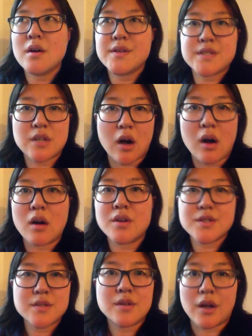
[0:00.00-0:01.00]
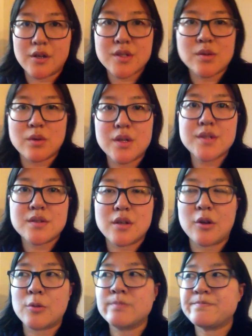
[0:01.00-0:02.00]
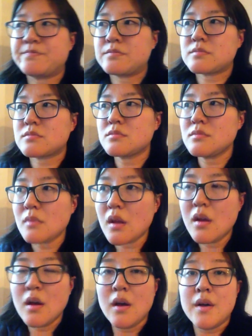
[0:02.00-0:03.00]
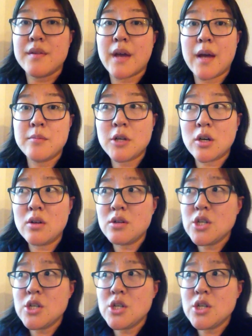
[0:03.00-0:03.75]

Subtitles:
stars, dinosaurs, The M girl,